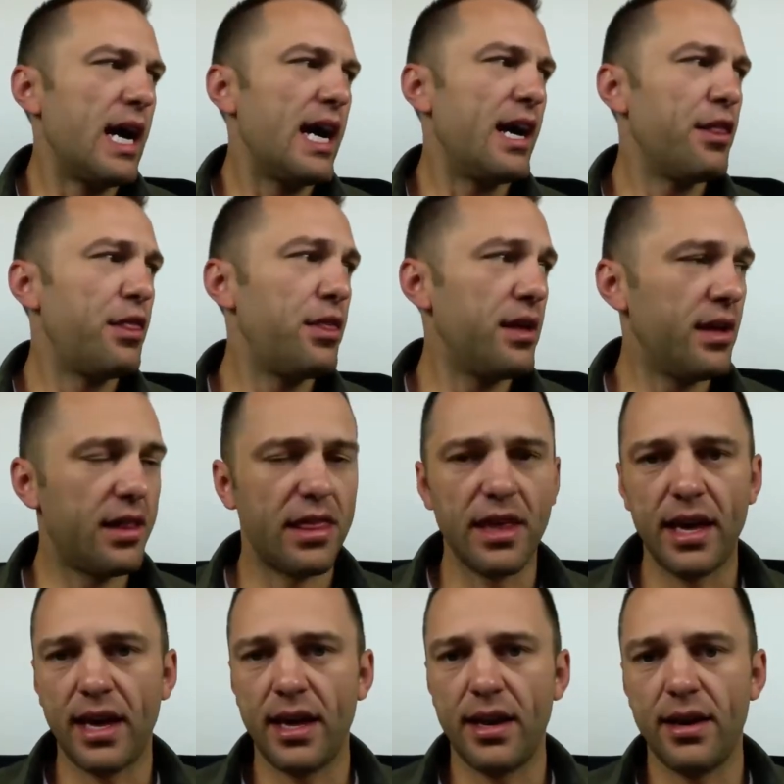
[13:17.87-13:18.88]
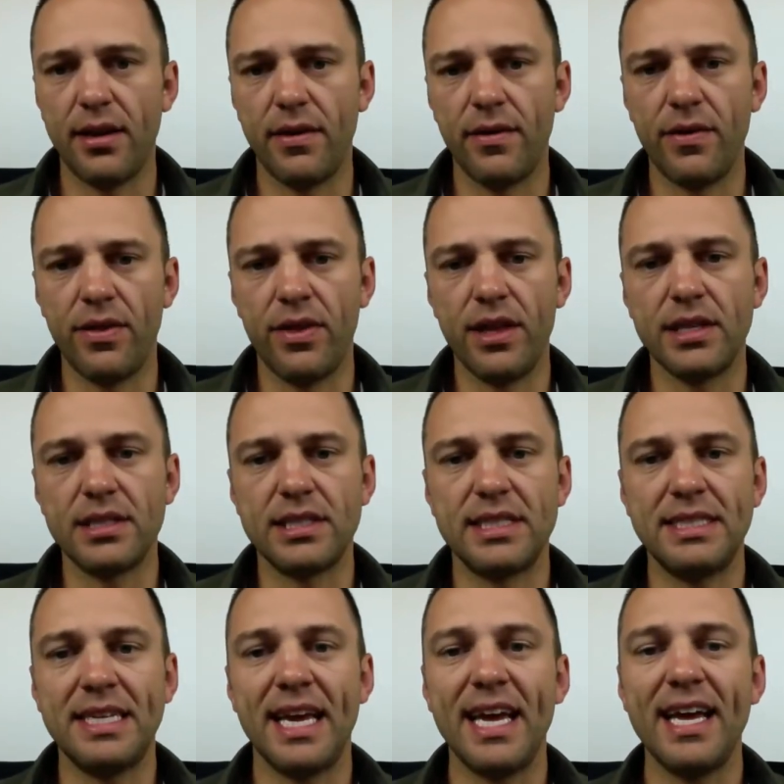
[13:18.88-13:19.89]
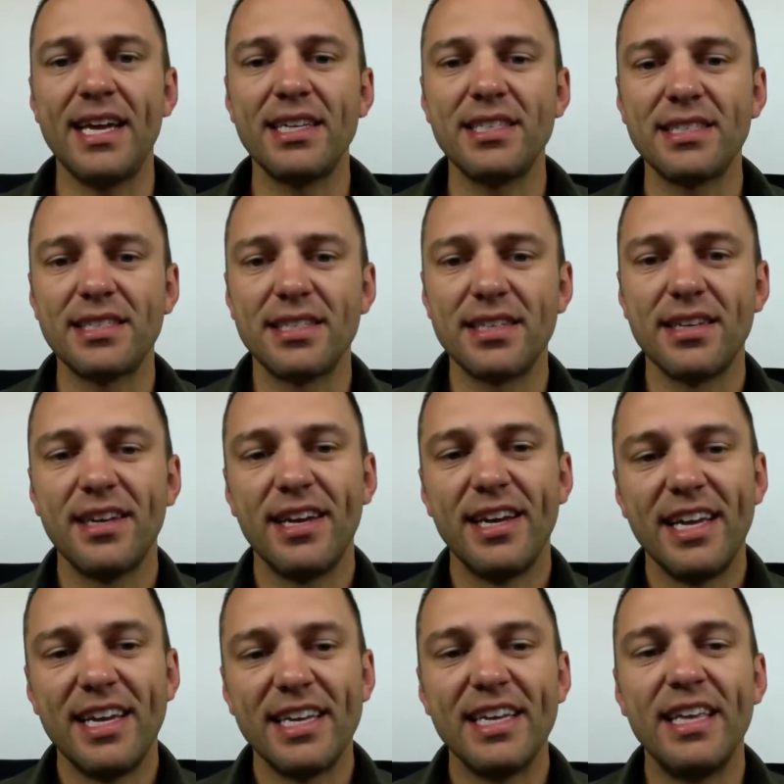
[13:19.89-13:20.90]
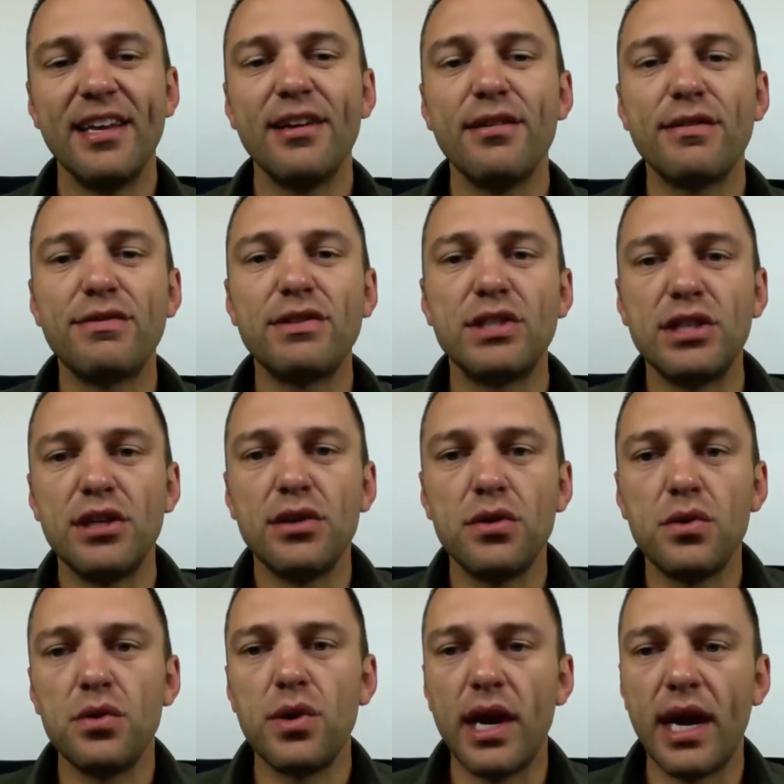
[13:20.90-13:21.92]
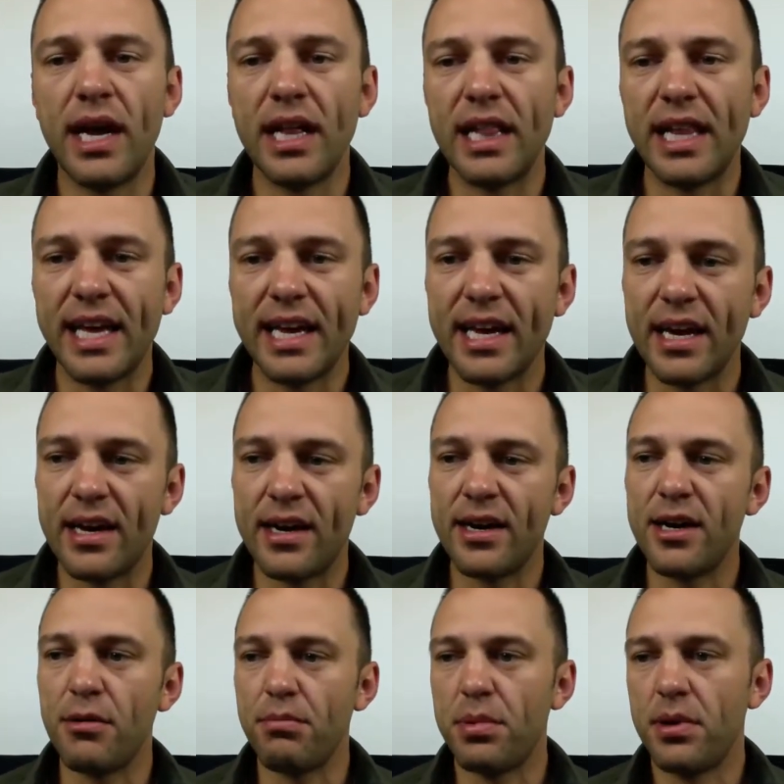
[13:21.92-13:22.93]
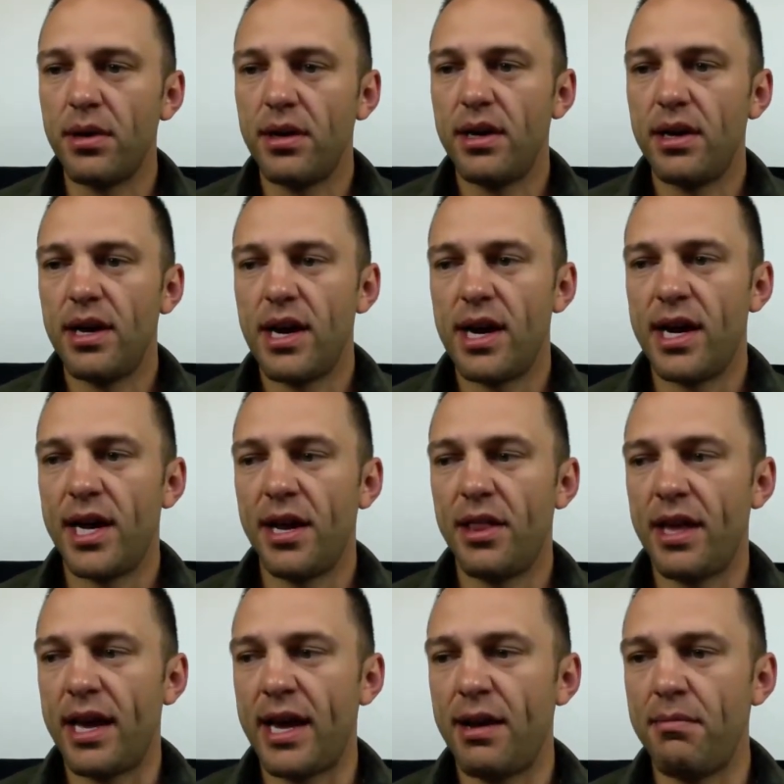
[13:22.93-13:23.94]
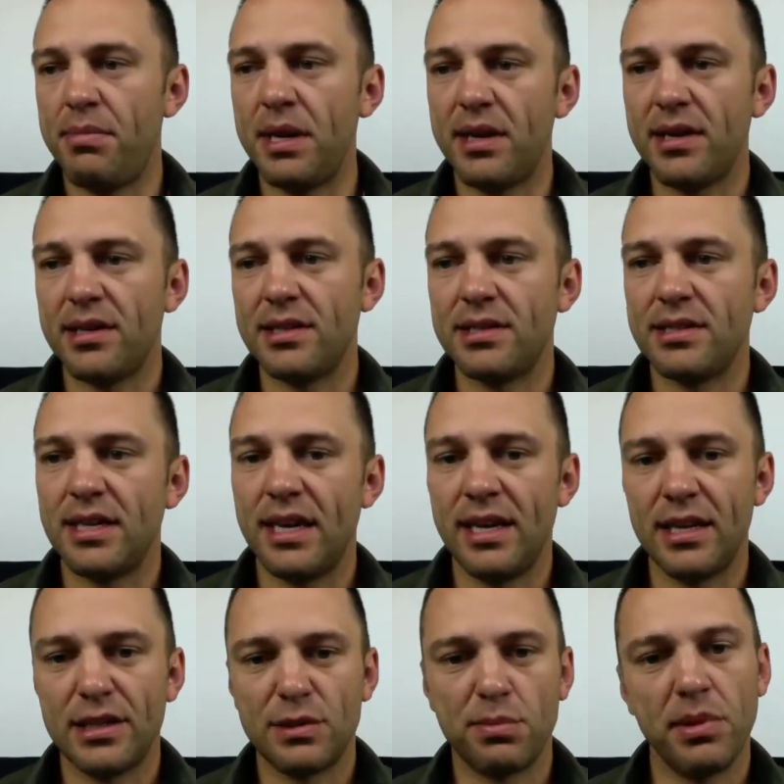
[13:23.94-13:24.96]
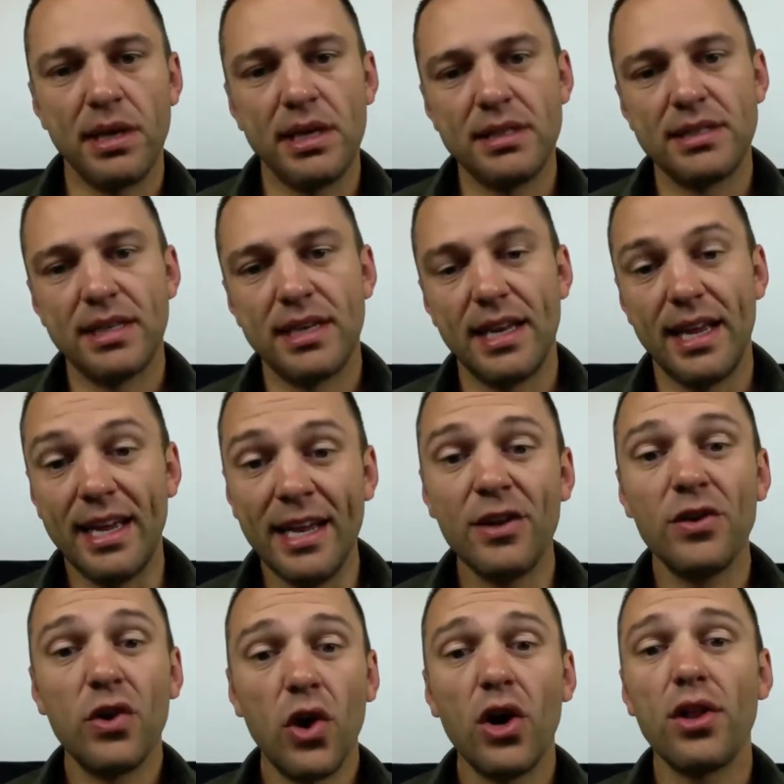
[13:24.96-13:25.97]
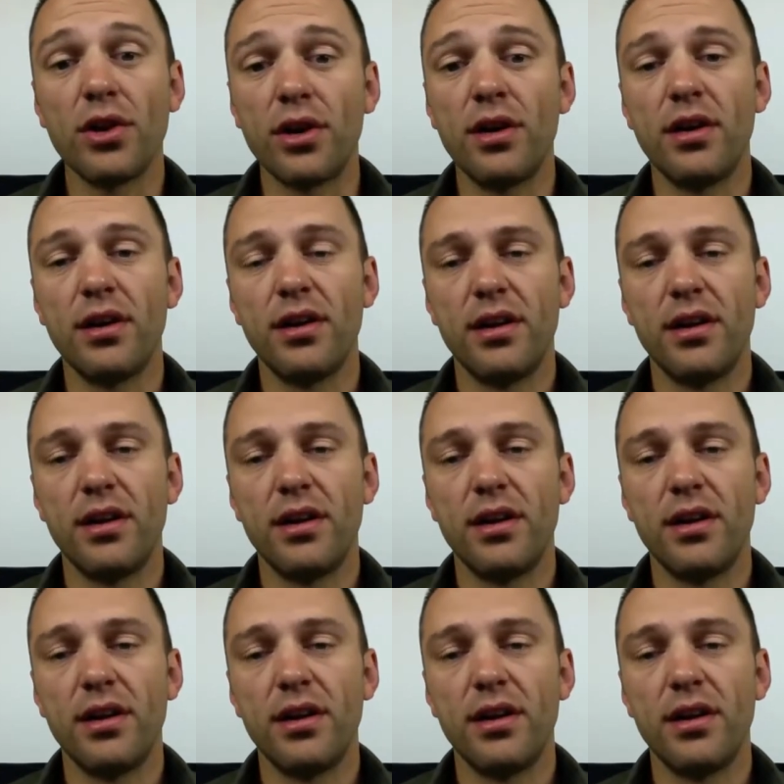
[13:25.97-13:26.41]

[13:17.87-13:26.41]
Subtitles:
I think that this test gives you a leg up on that because it explains it in color